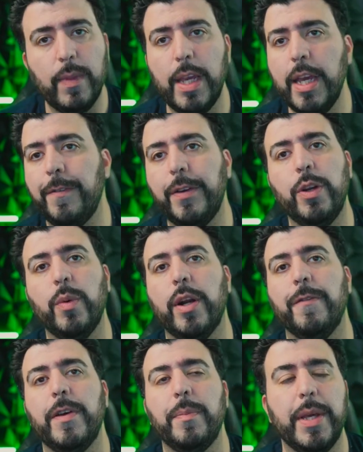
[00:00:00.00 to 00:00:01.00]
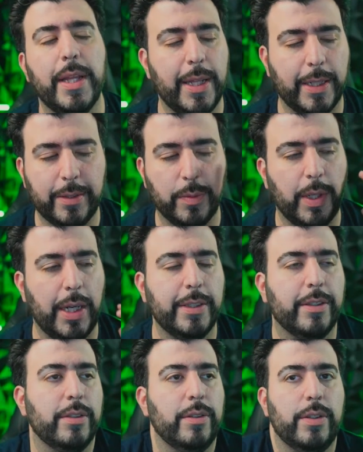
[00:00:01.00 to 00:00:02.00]
if you do want a VPN, that's the one I
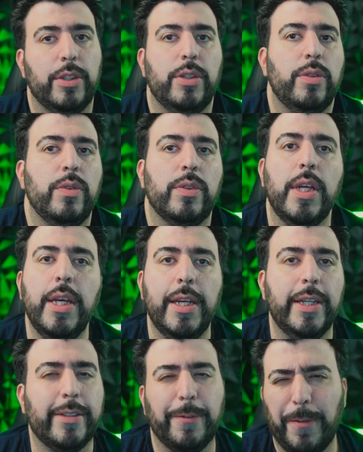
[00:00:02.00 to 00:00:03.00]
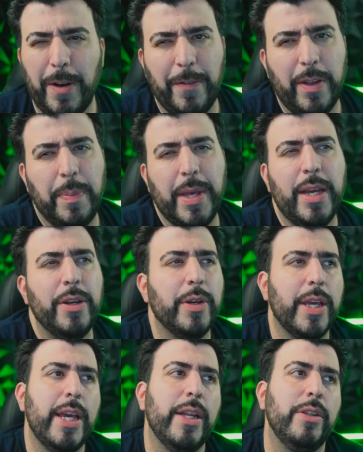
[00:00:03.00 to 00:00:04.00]
still use. It's a free VPN. You
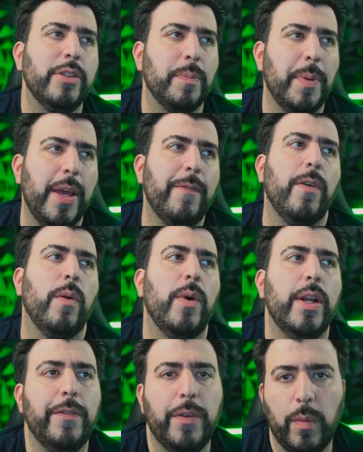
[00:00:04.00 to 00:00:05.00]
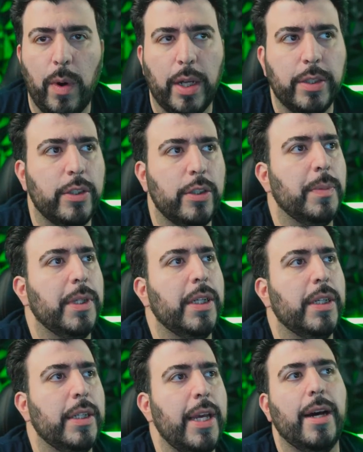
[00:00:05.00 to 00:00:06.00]
can use a paid for one if you want to,
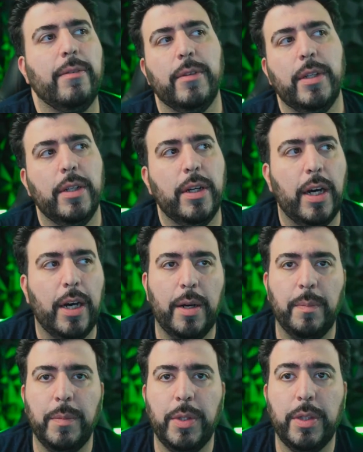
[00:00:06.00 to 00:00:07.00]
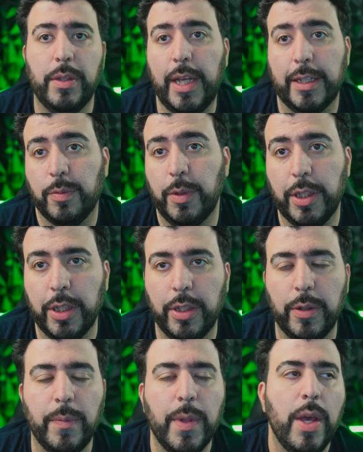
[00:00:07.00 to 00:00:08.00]
but yeah, um, that's what you can do
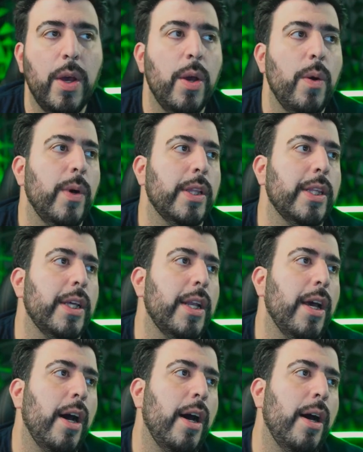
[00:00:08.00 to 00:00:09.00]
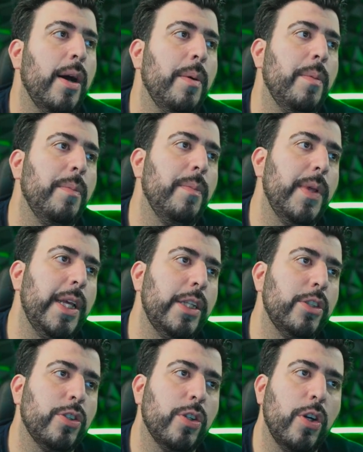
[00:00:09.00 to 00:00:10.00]
with it. Um, in
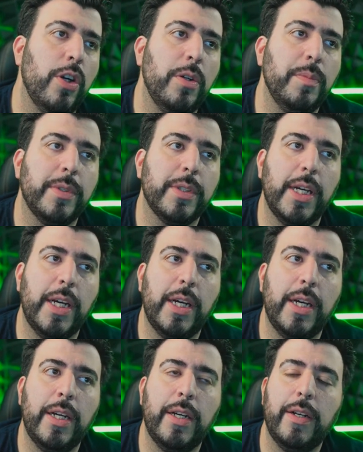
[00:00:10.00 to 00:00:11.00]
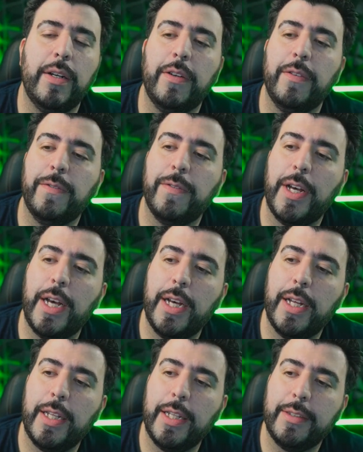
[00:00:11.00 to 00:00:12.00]
terms of,
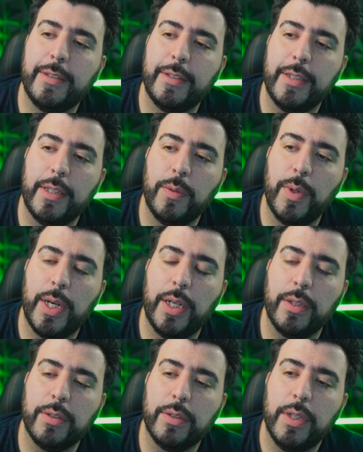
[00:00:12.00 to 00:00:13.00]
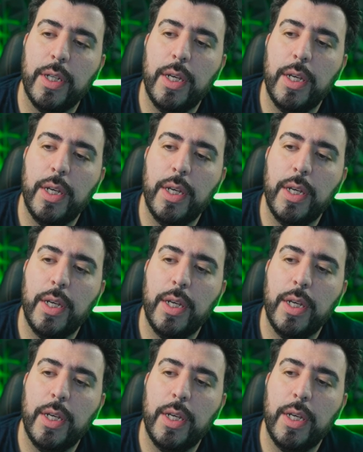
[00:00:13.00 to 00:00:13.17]
uh, let's see, what else?